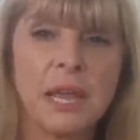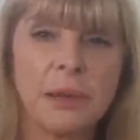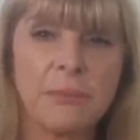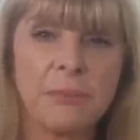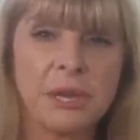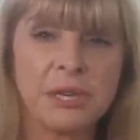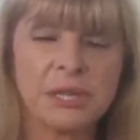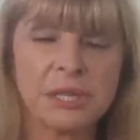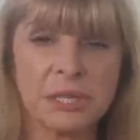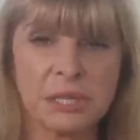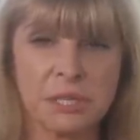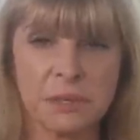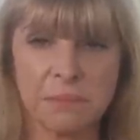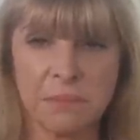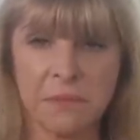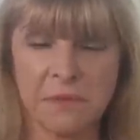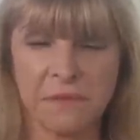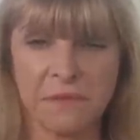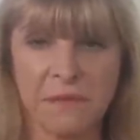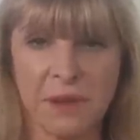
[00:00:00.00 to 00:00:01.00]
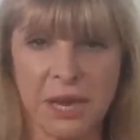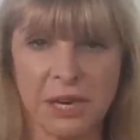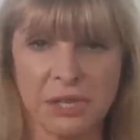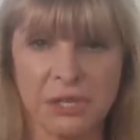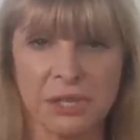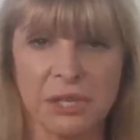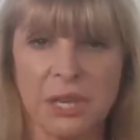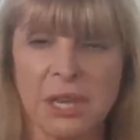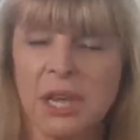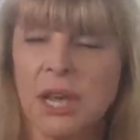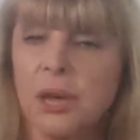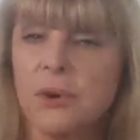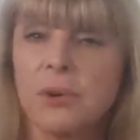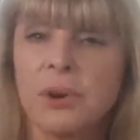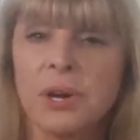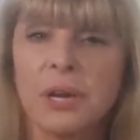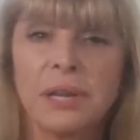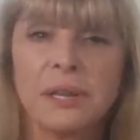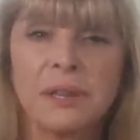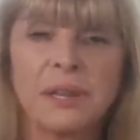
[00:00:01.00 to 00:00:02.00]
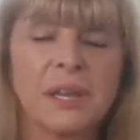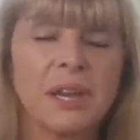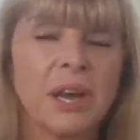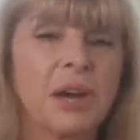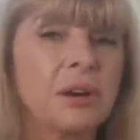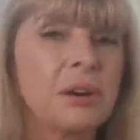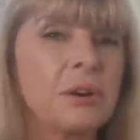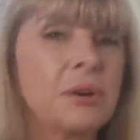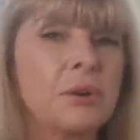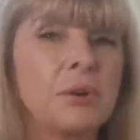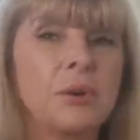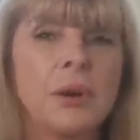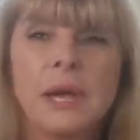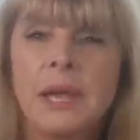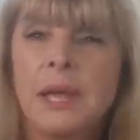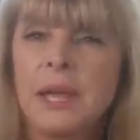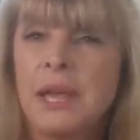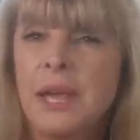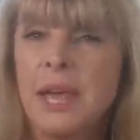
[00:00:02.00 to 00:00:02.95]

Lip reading: images of perfection. They go online and think, oh,